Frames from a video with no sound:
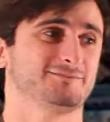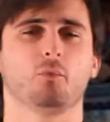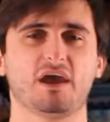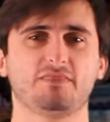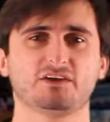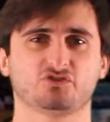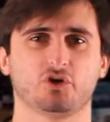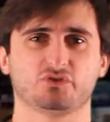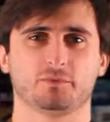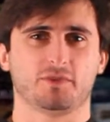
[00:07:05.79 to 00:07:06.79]
The way they
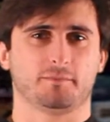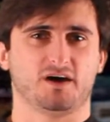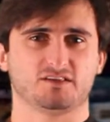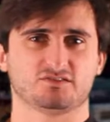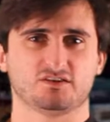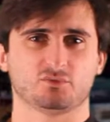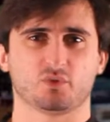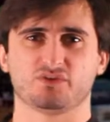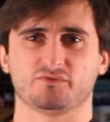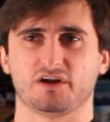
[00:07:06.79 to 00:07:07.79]
show some of the monsters
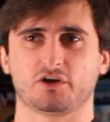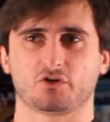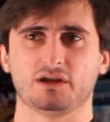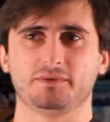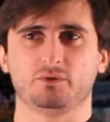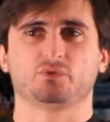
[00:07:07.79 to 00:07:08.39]
wasn't very creepy.